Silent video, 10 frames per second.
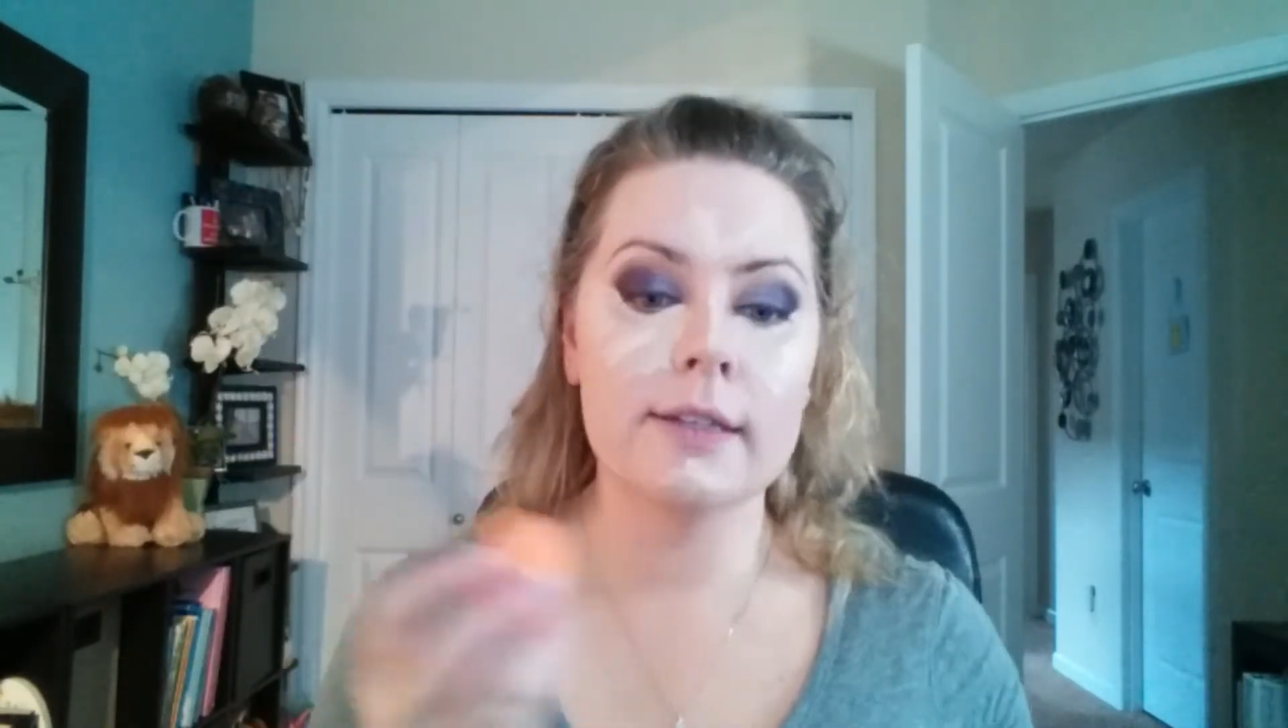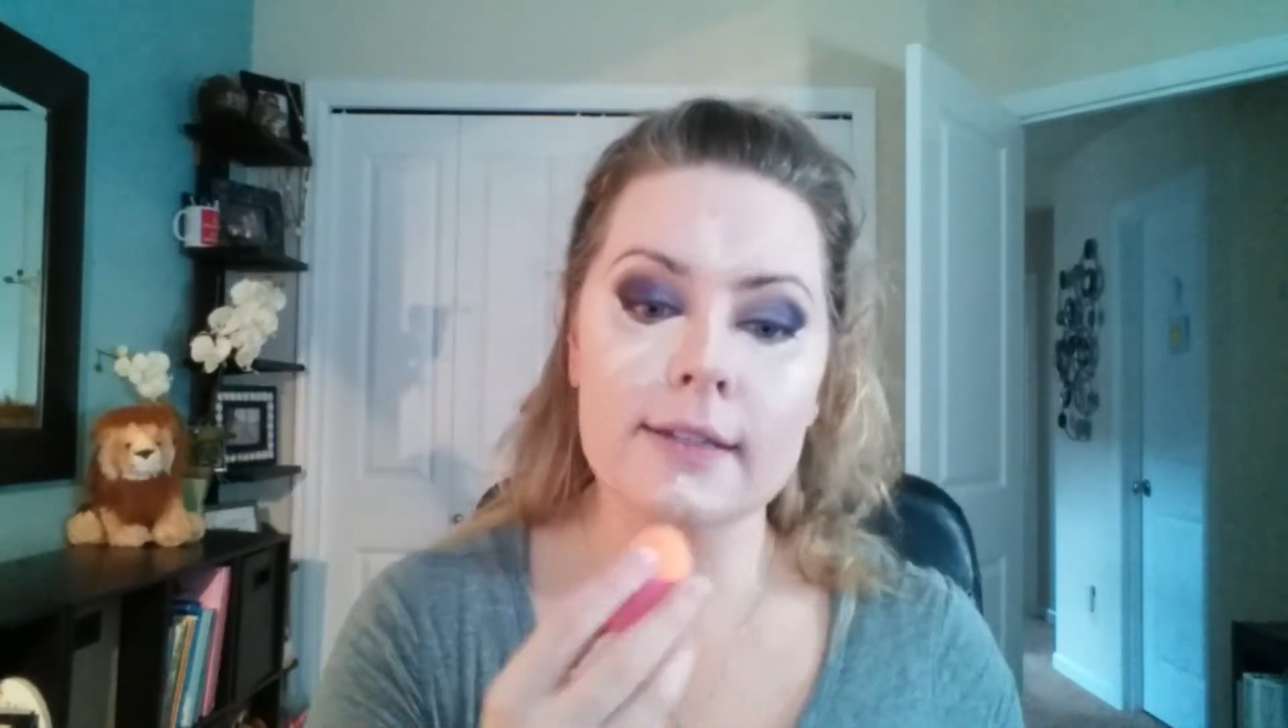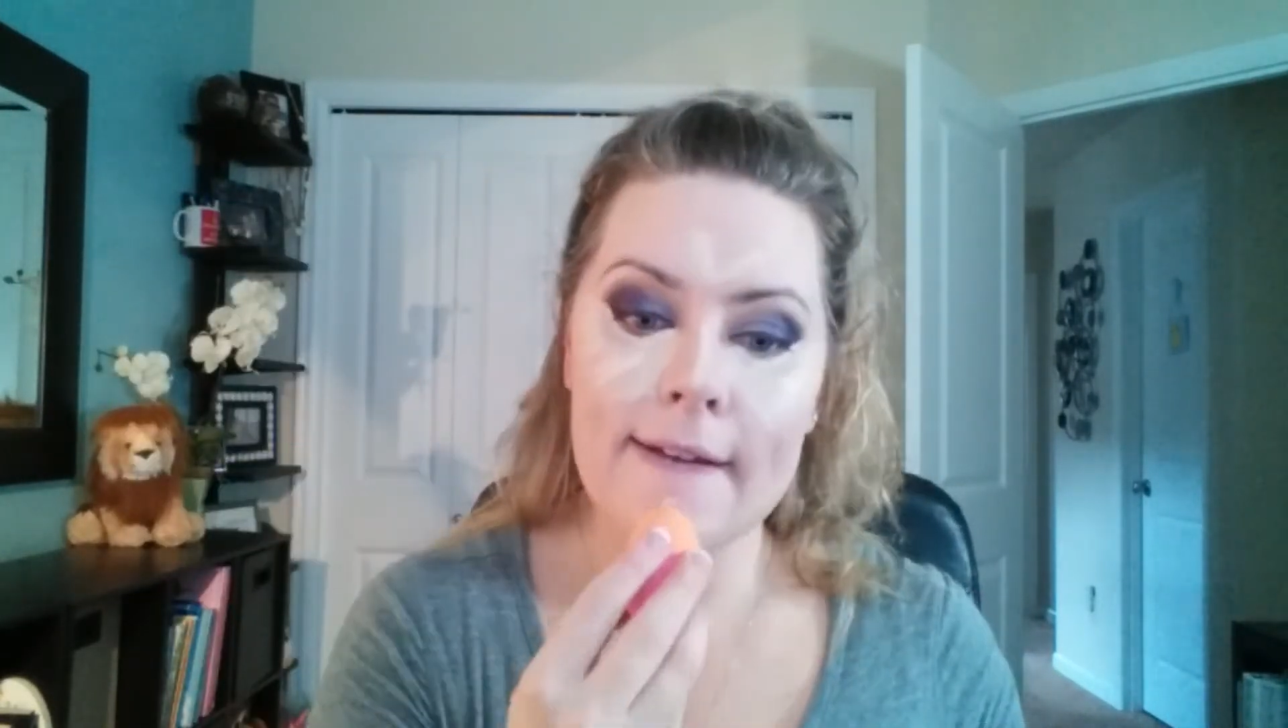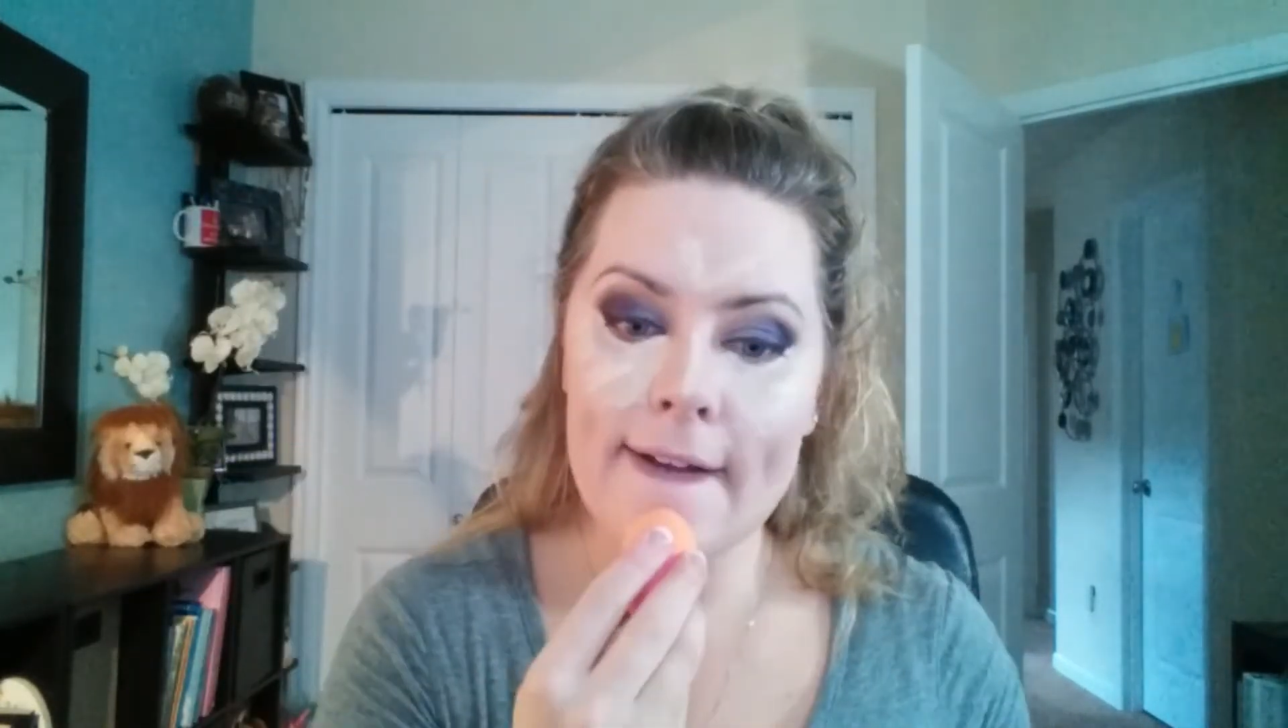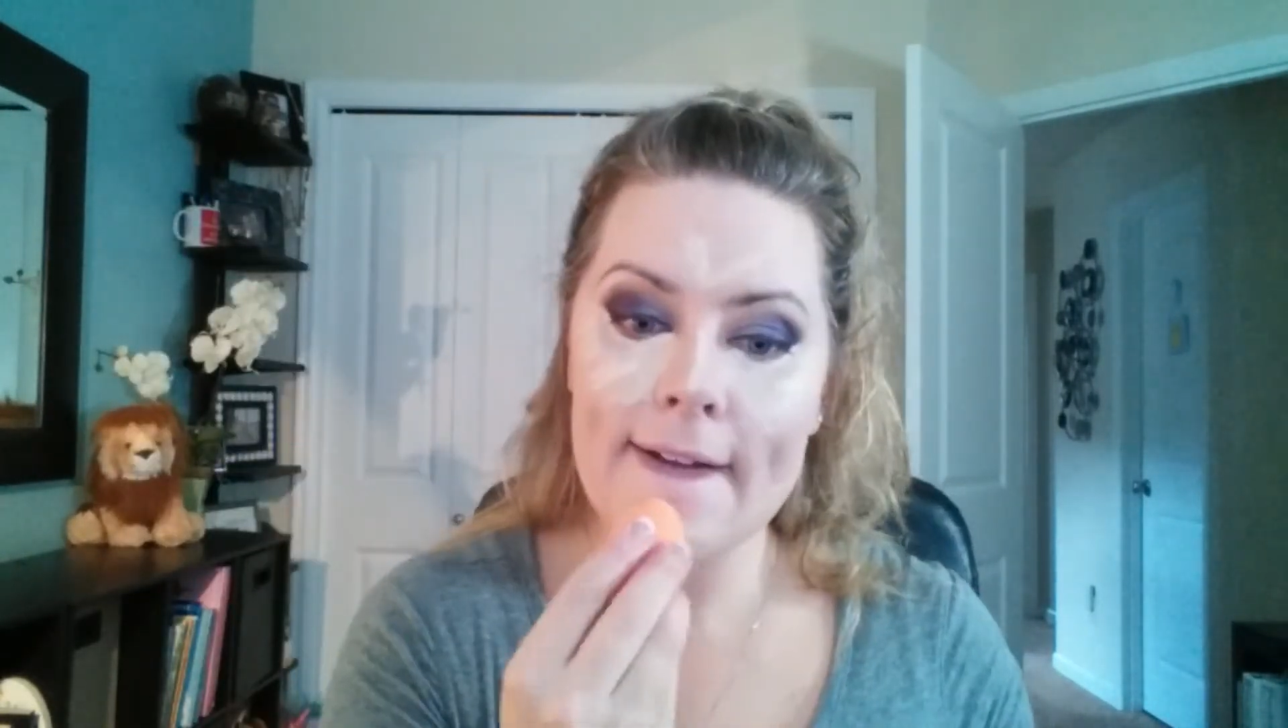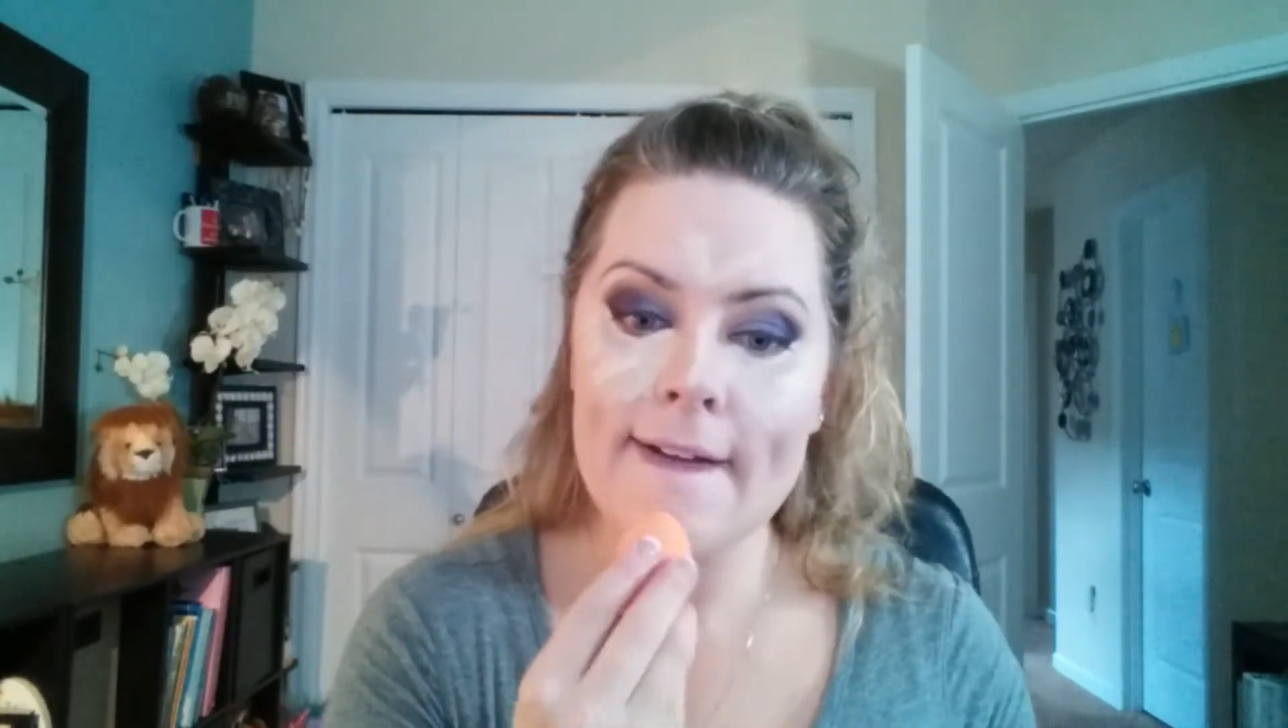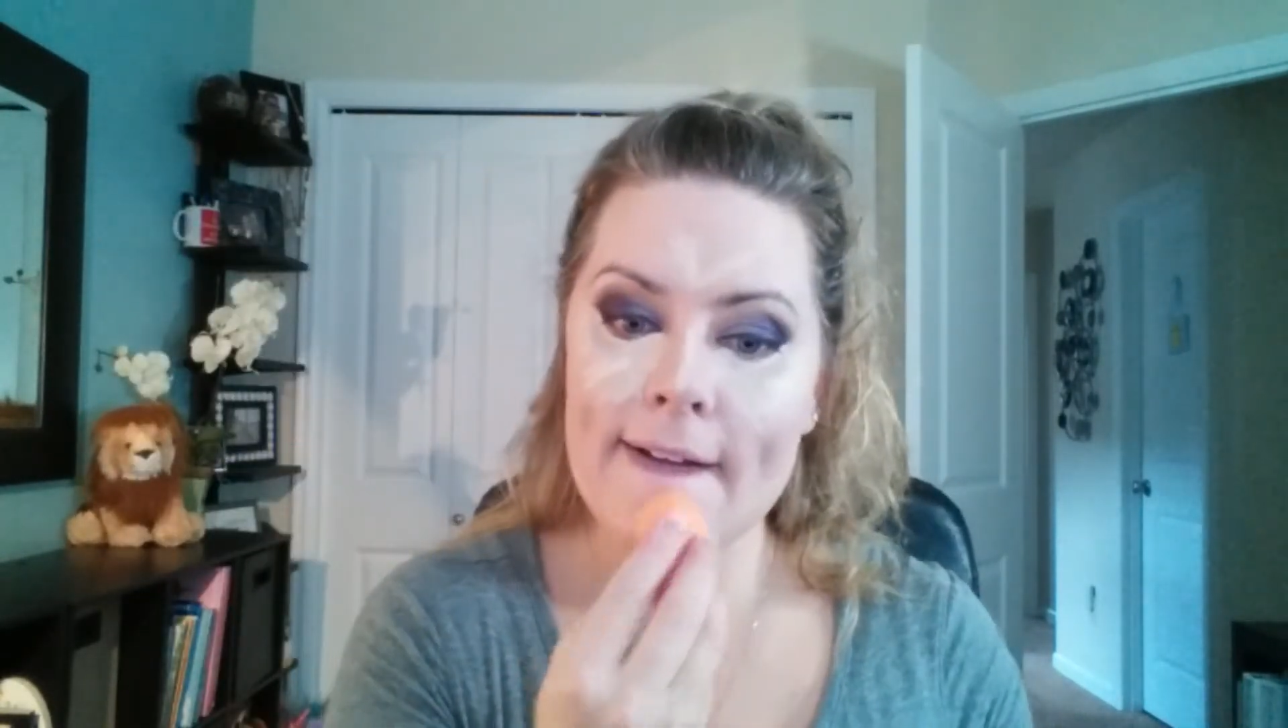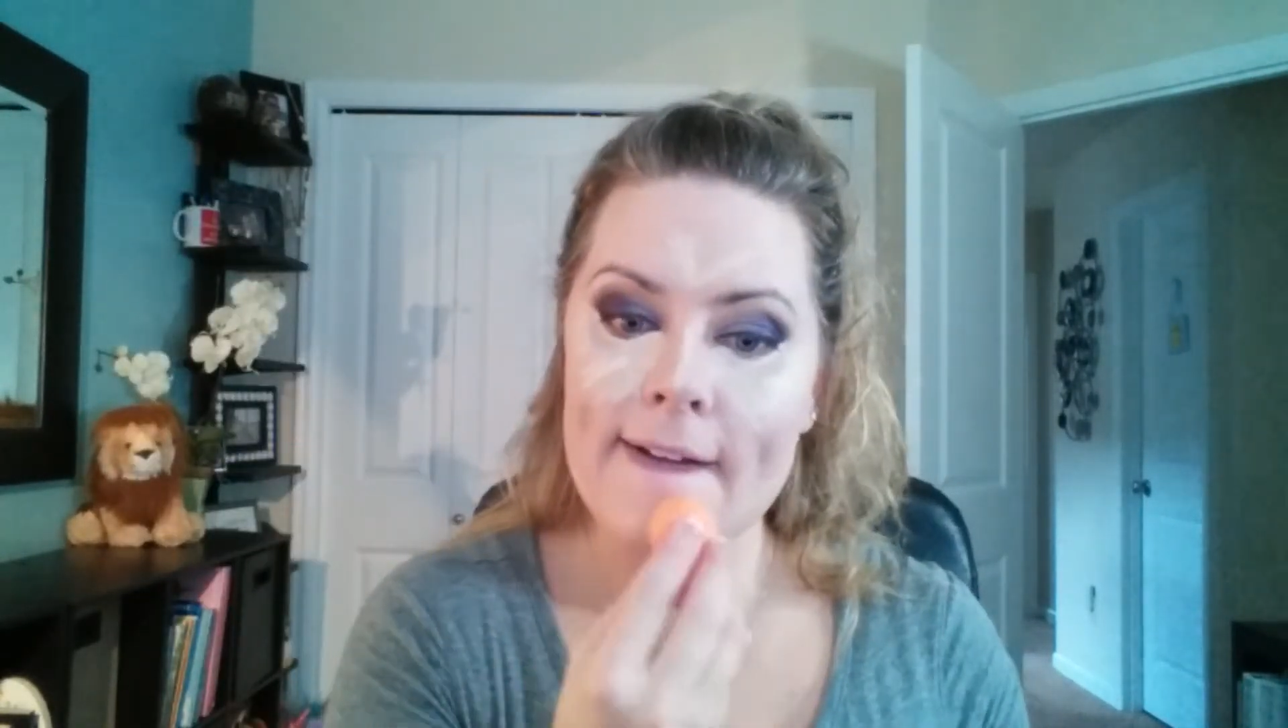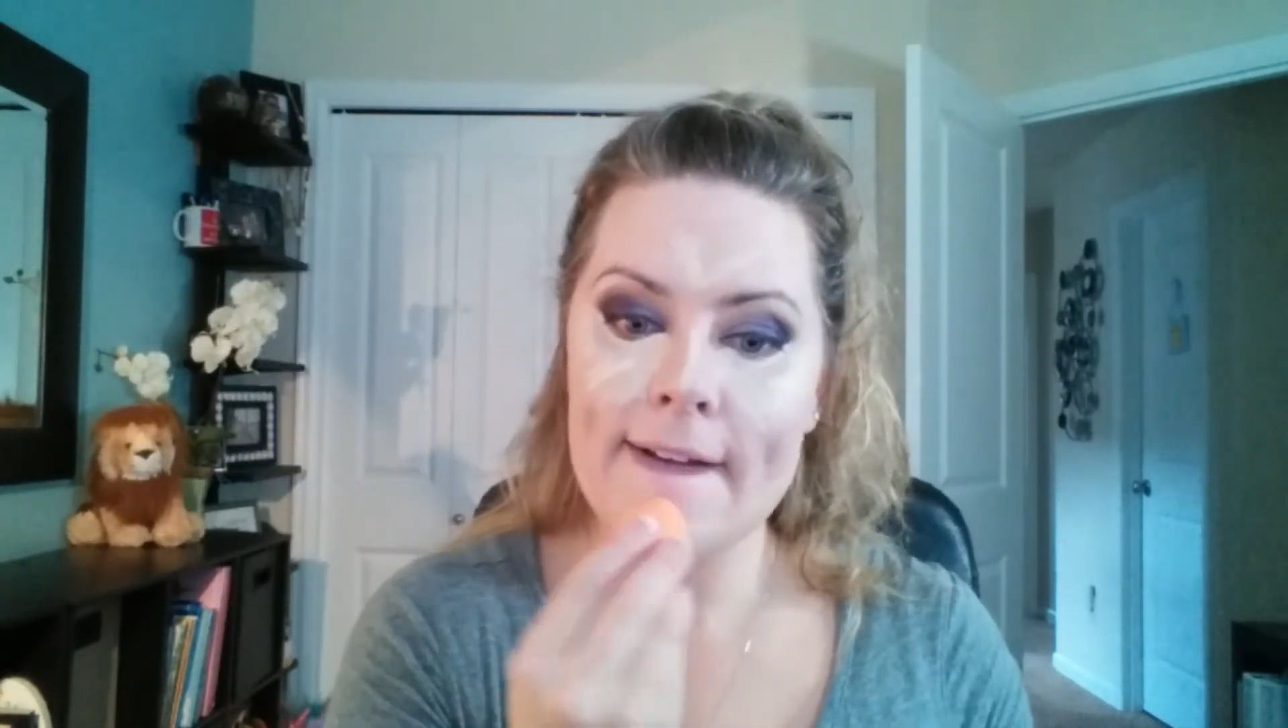but my cat